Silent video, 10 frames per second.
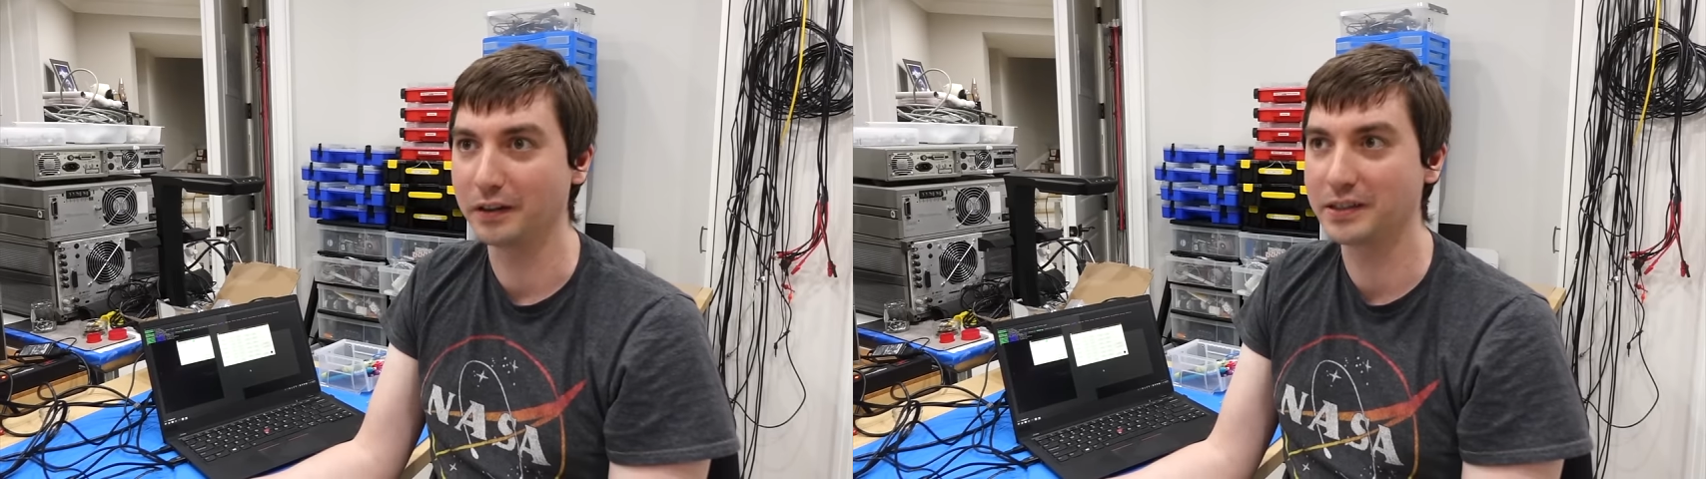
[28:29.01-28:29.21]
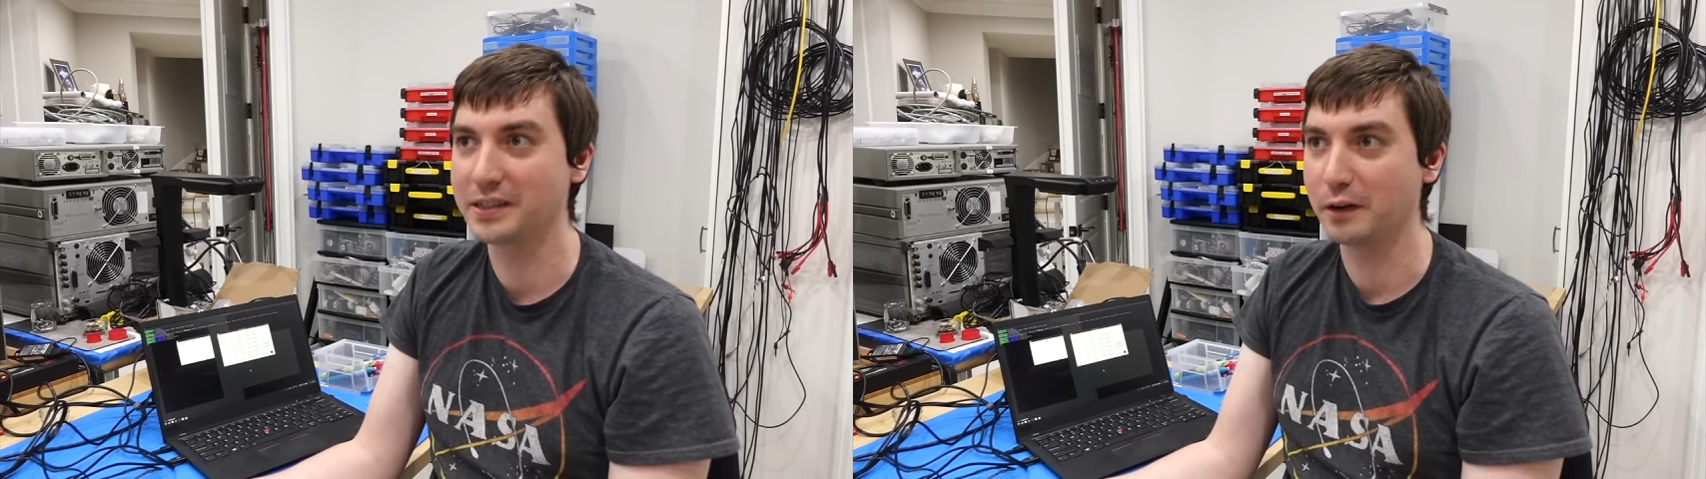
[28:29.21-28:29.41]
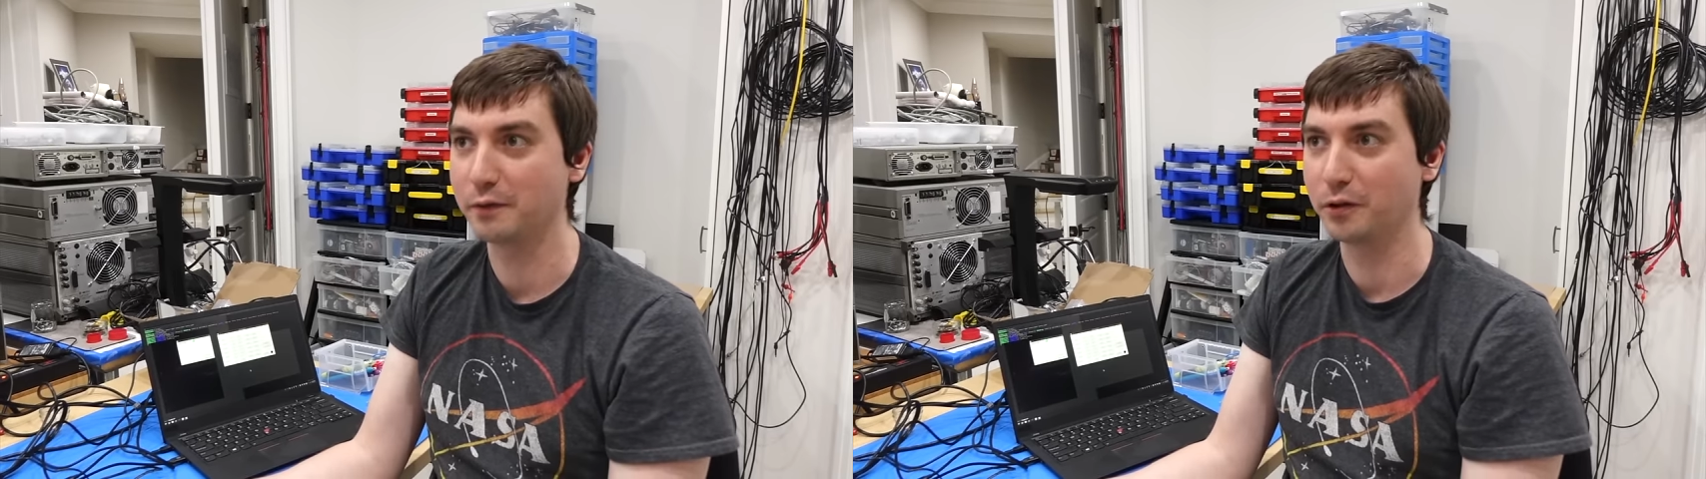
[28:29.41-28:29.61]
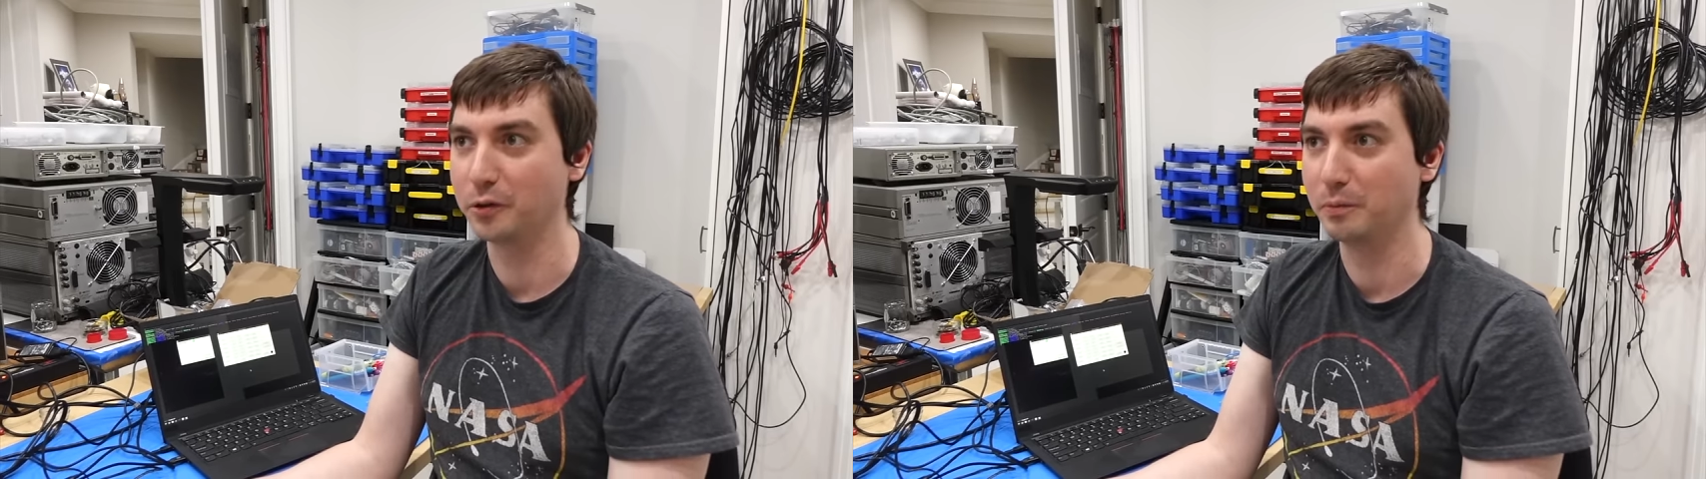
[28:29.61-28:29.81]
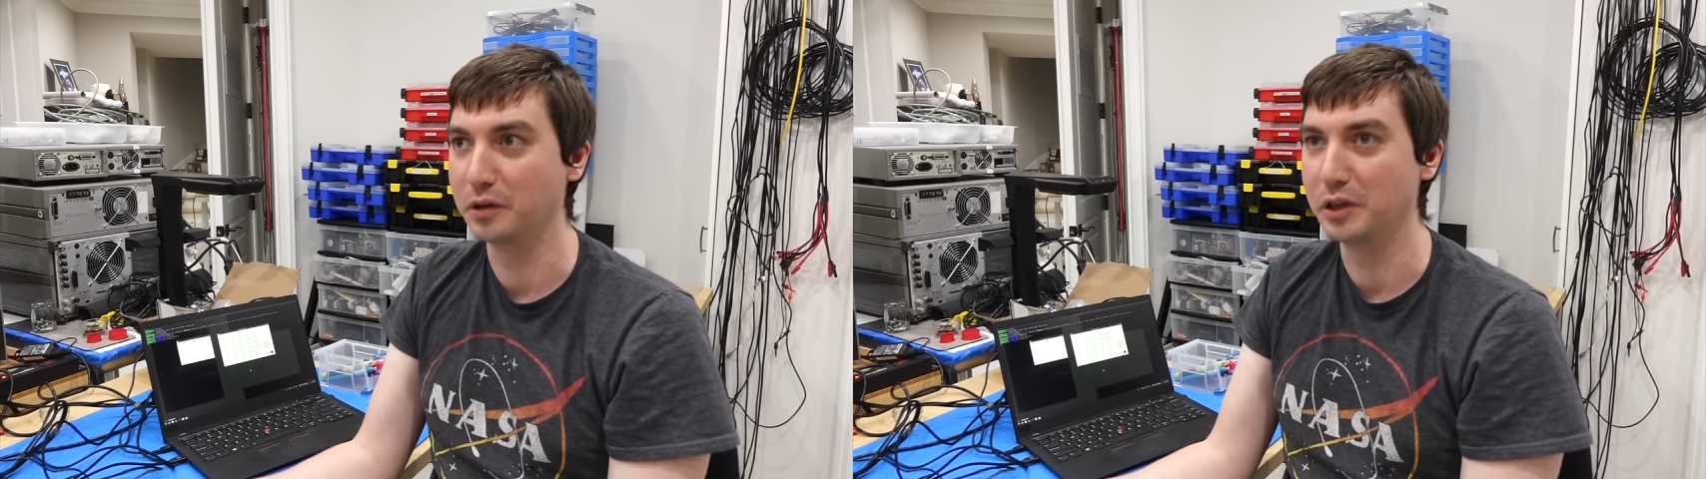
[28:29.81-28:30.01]
stuff called
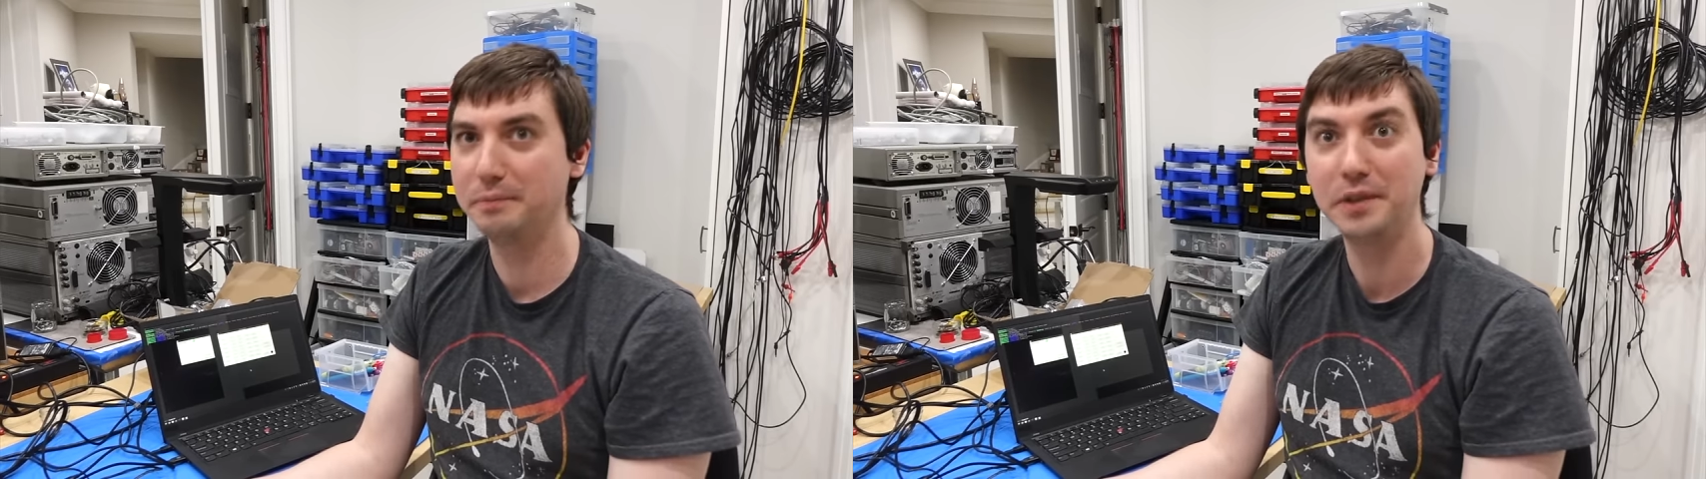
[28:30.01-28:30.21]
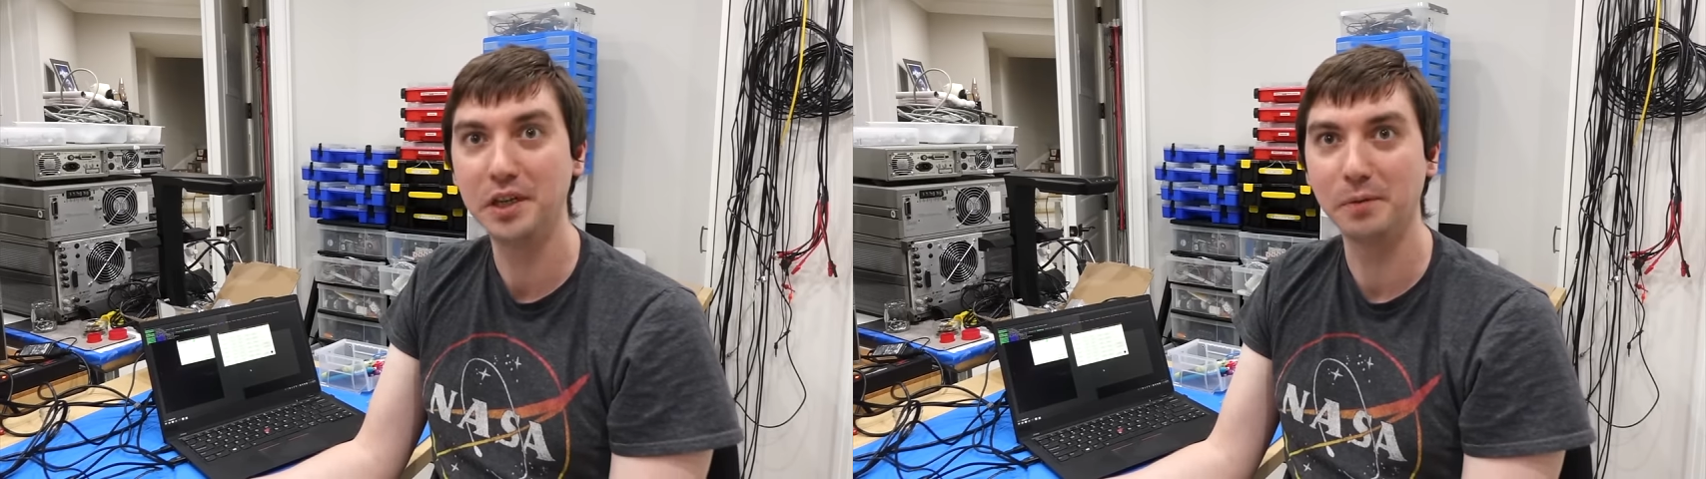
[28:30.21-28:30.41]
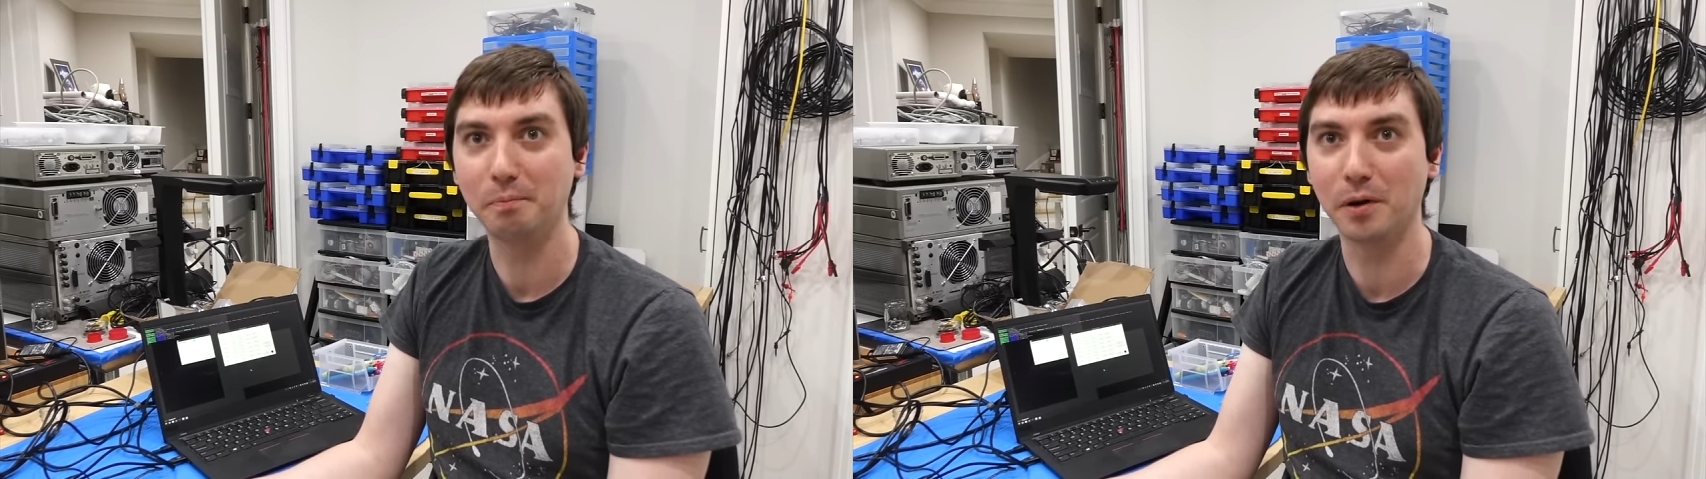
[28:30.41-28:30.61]
molybdenum